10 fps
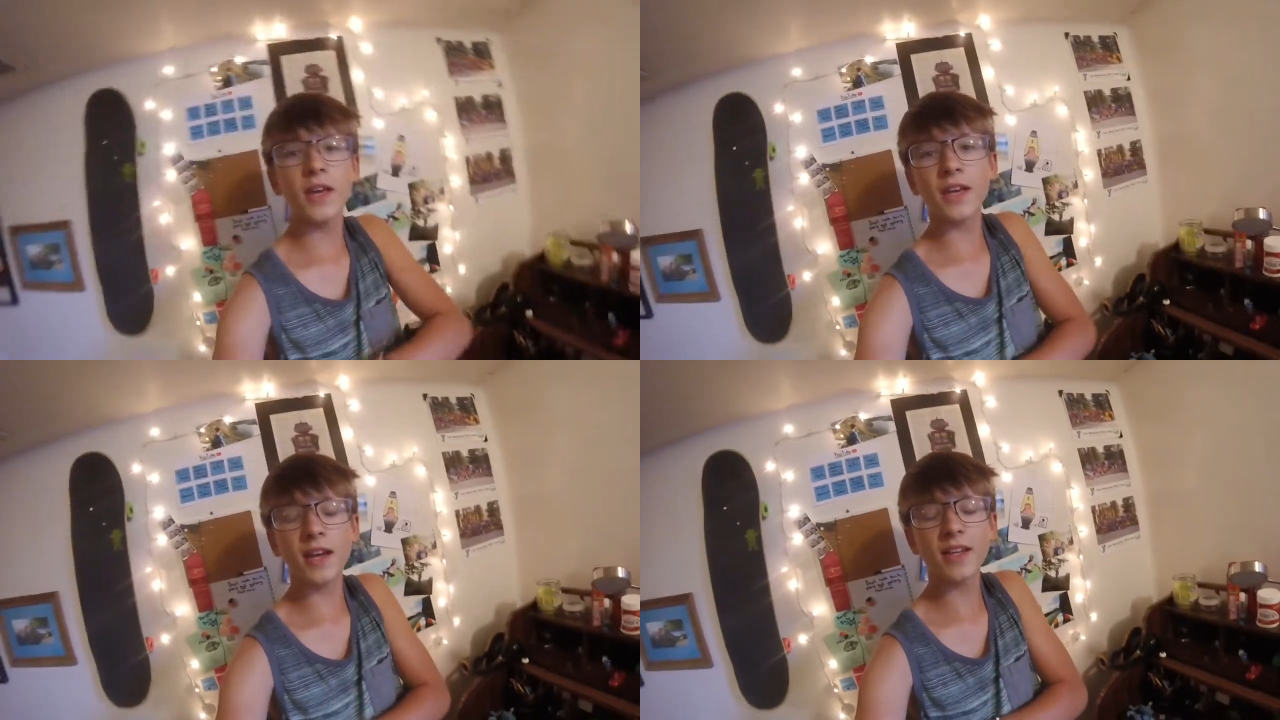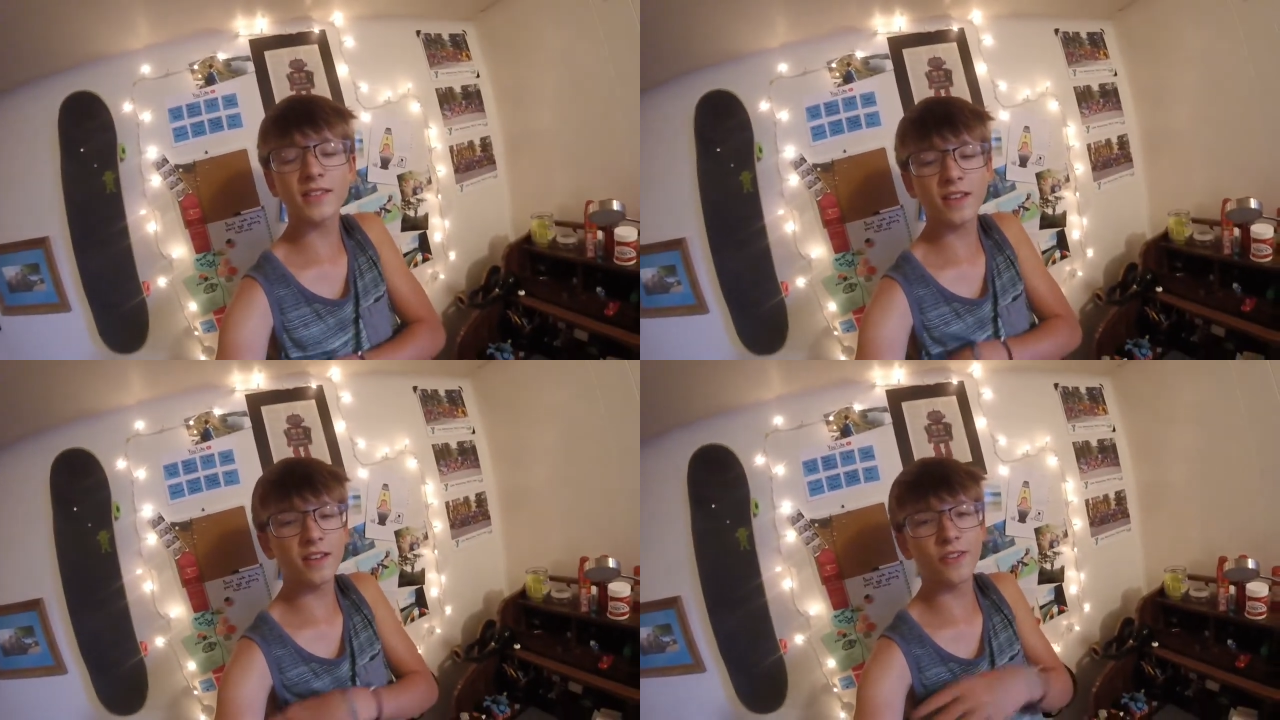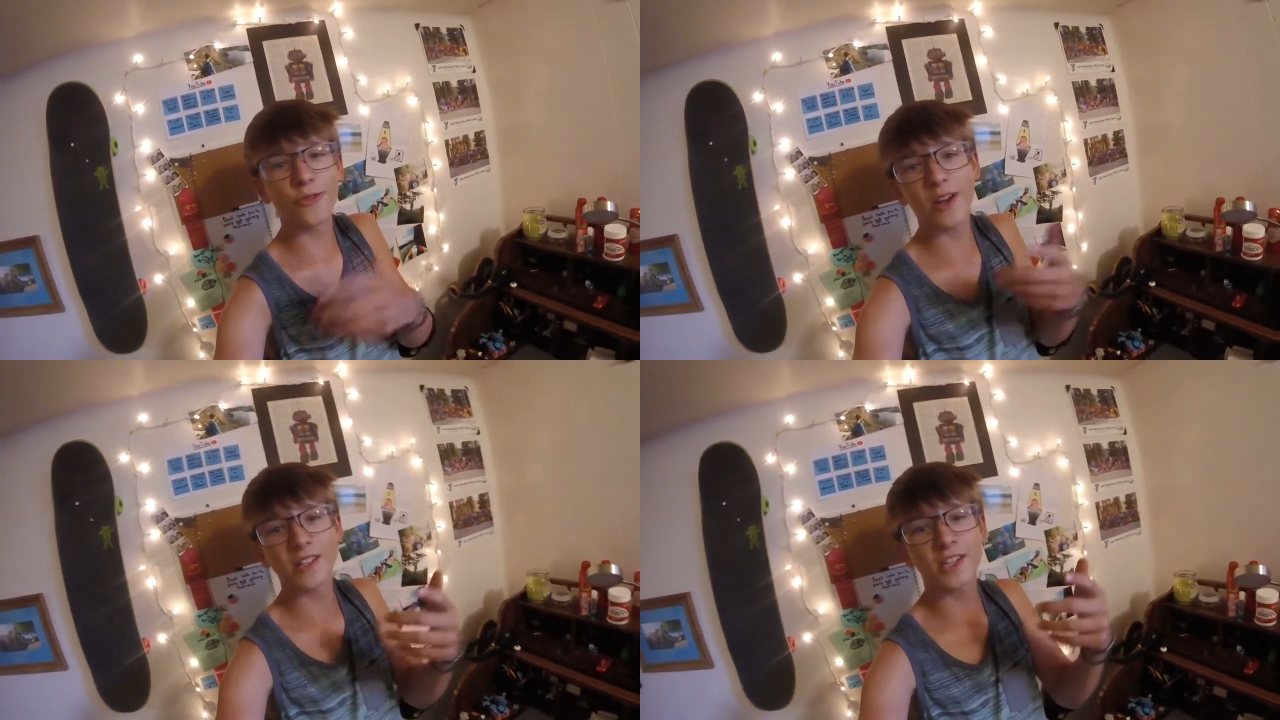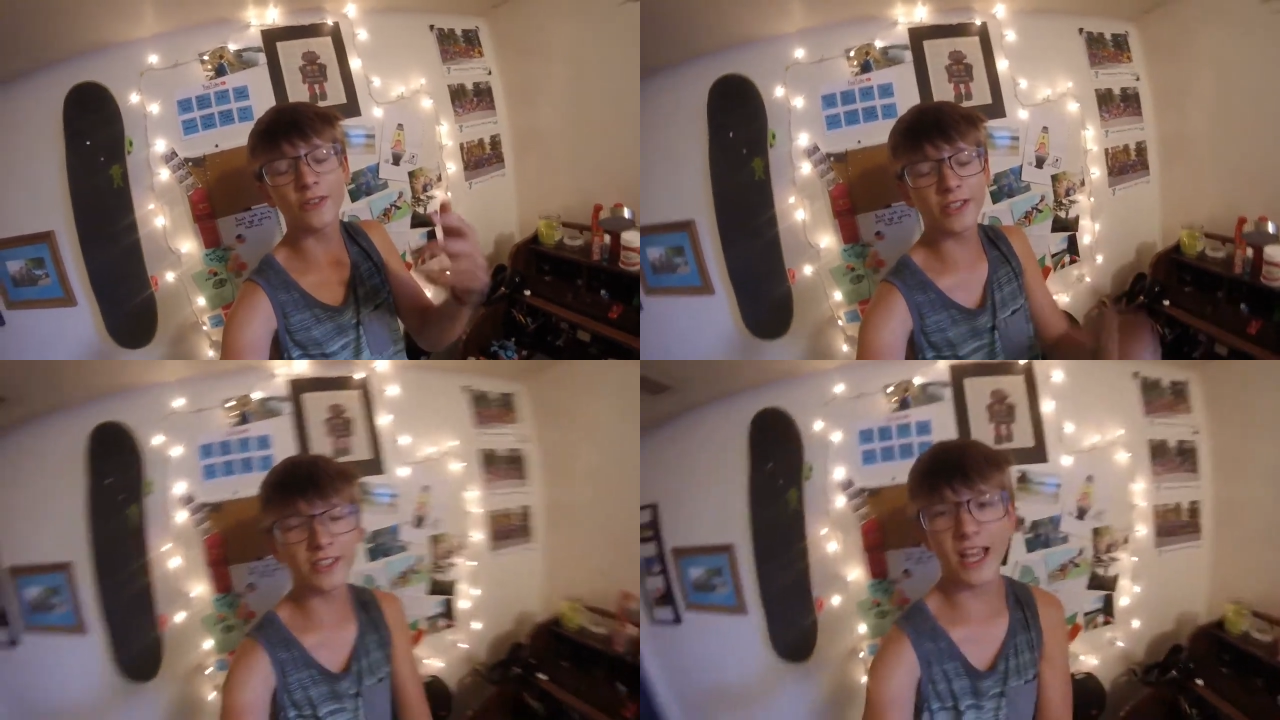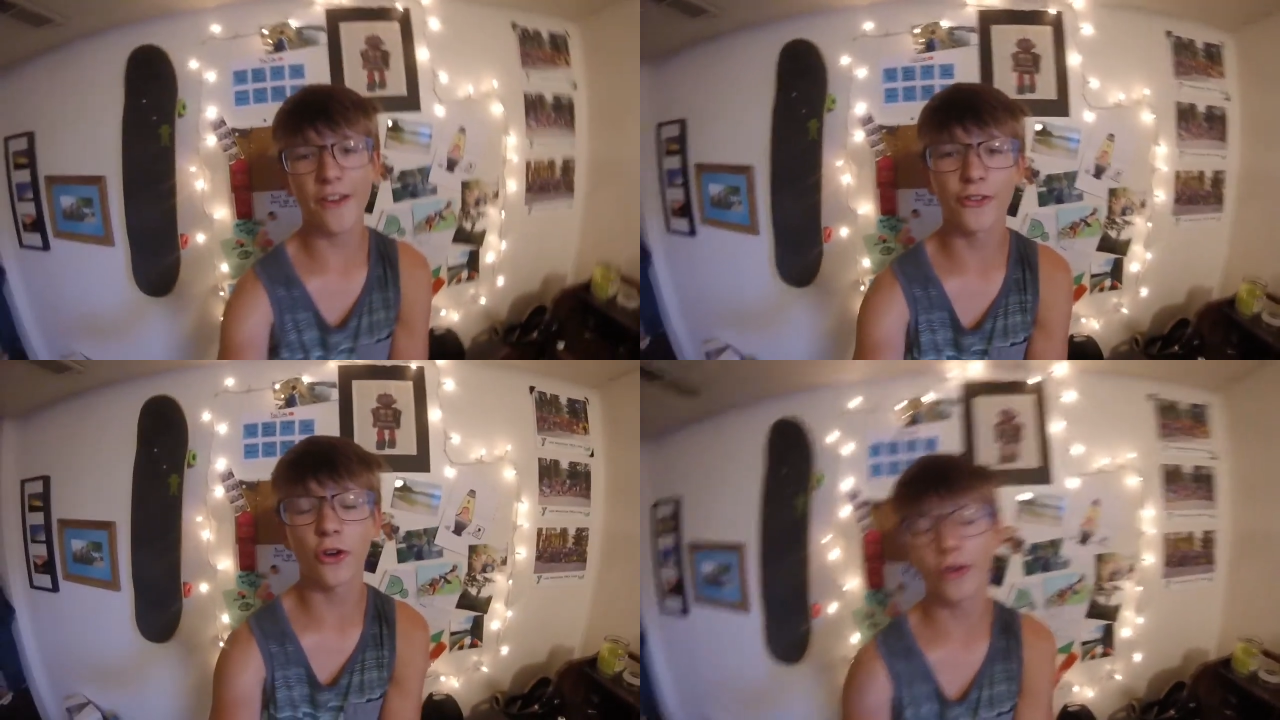Hey guys, right now it is
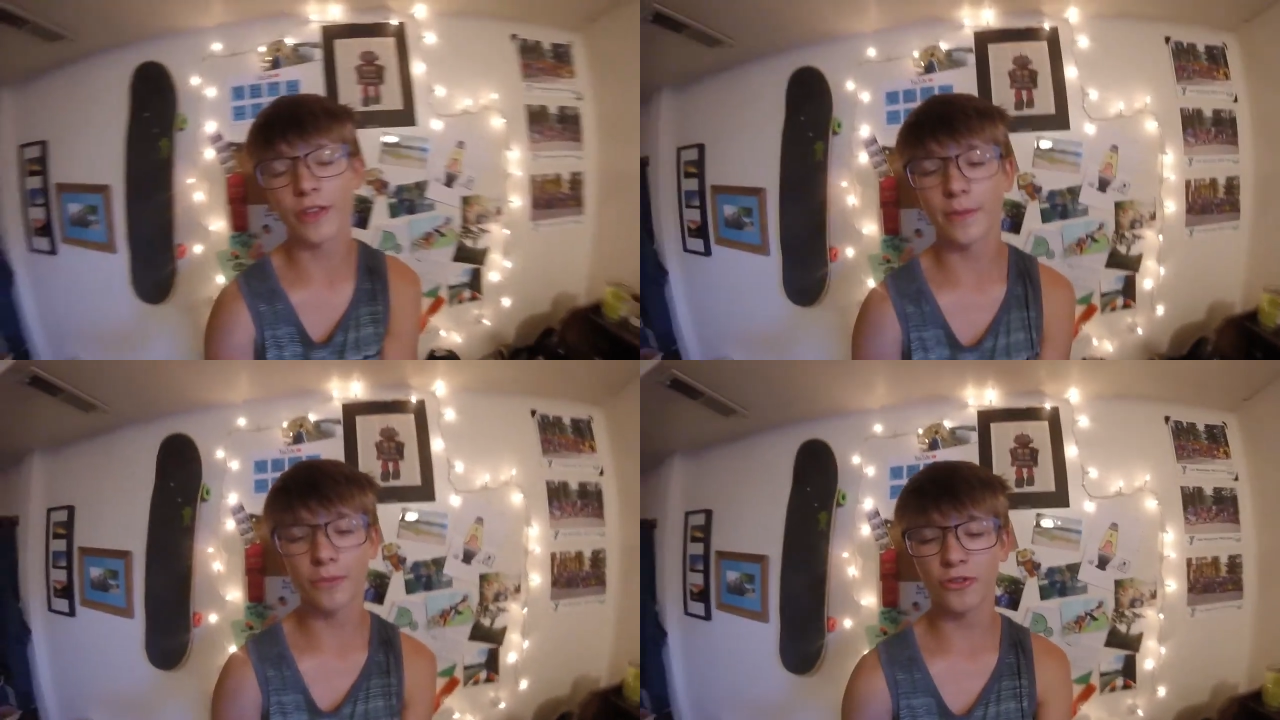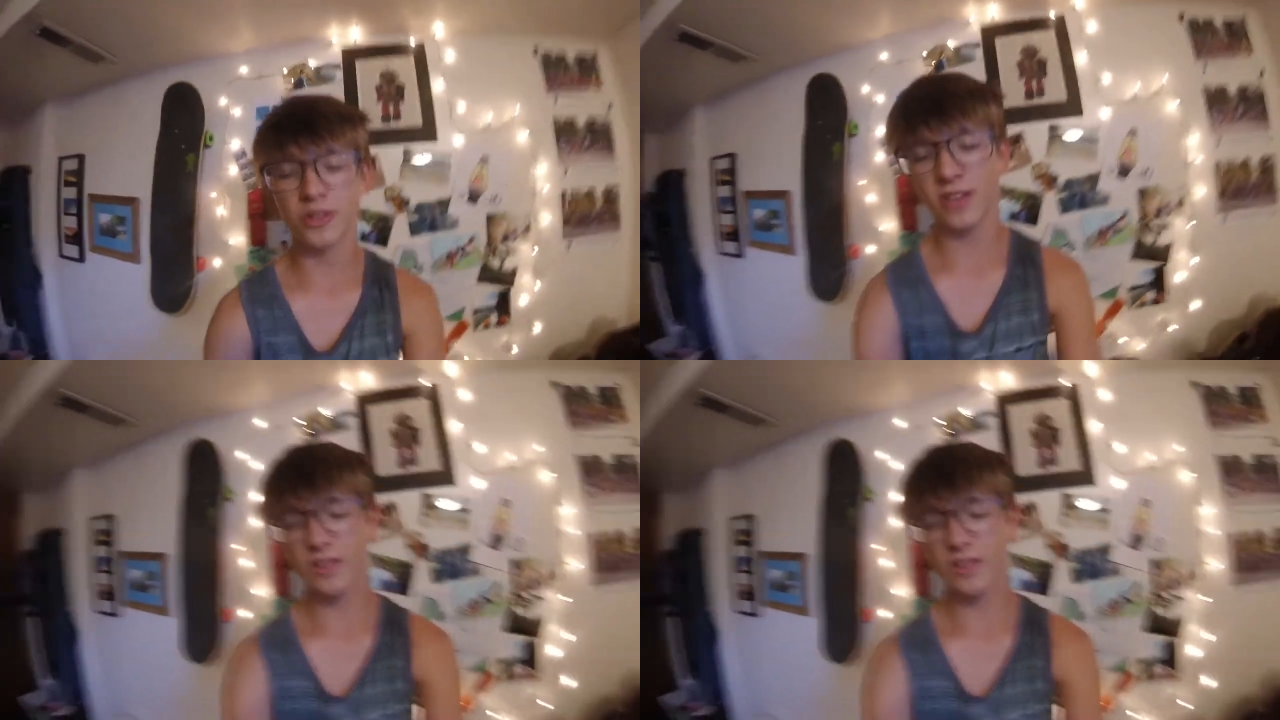after all that birthday